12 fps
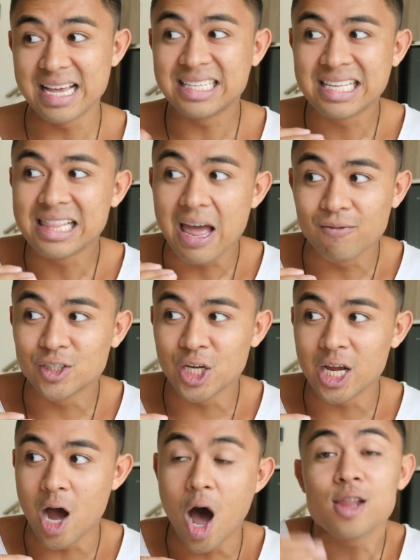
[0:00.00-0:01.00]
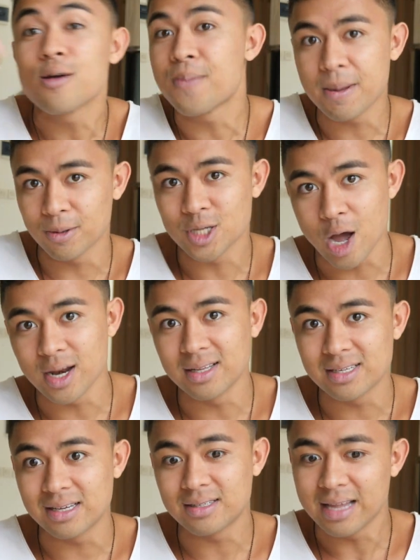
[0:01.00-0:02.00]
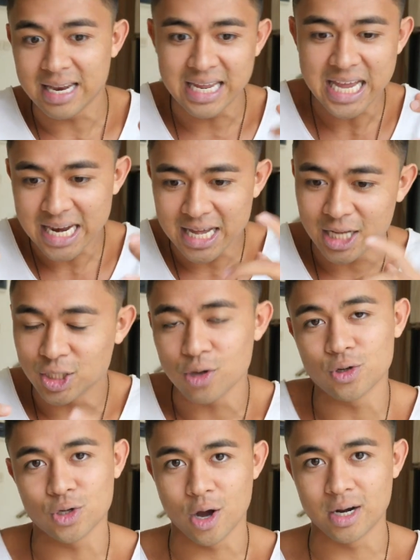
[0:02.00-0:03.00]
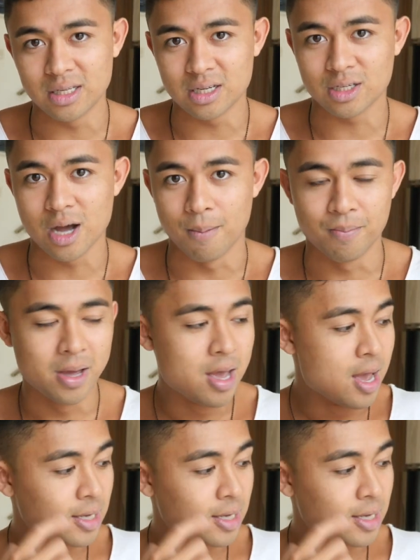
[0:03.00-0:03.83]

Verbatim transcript: is leveraging other people's audiences and eating each other's audiences up.